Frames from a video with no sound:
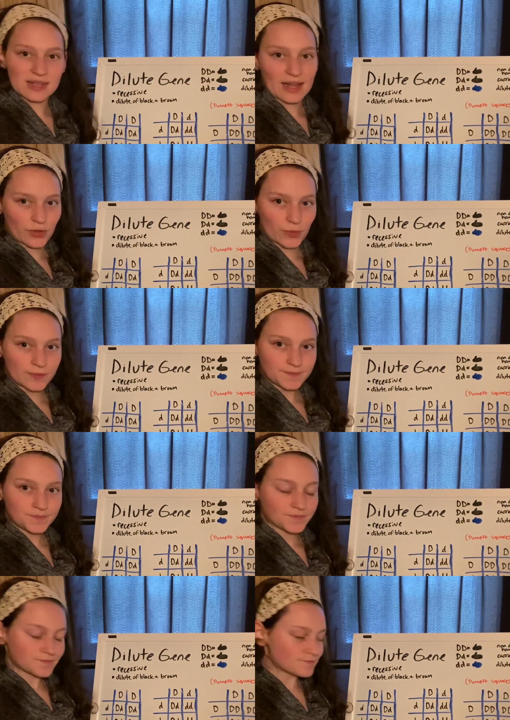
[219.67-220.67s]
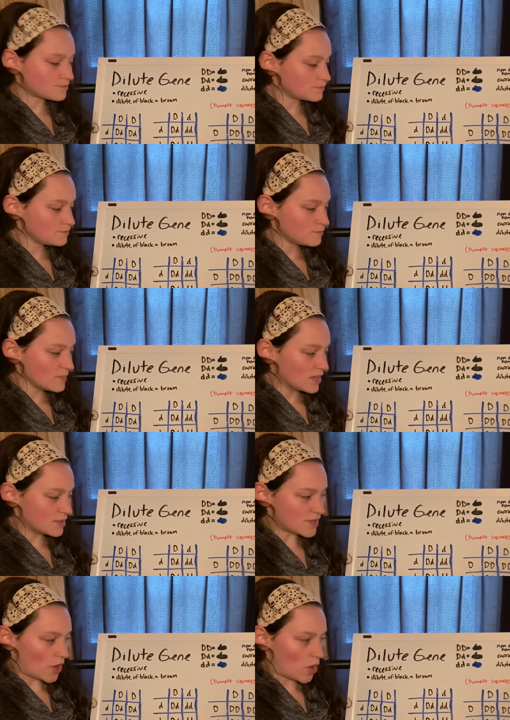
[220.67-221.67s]
dilute.
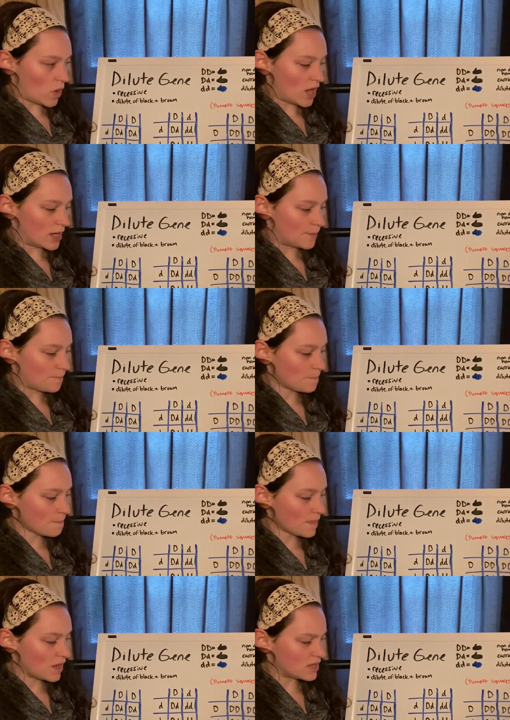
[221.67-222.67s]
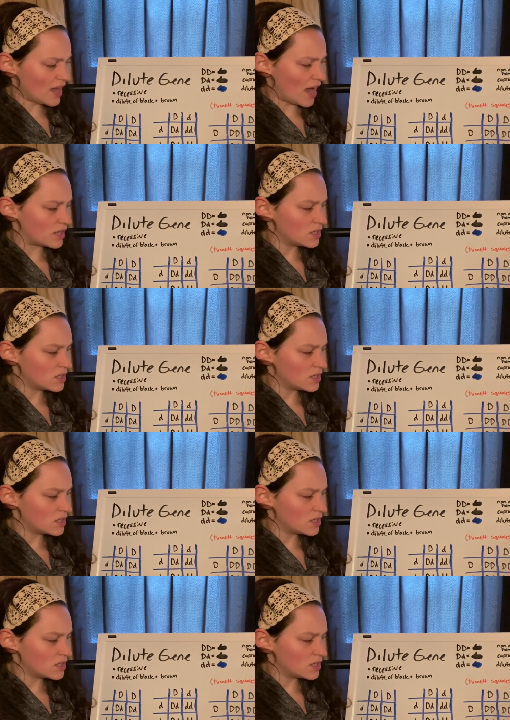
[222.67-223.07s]
So, yeah.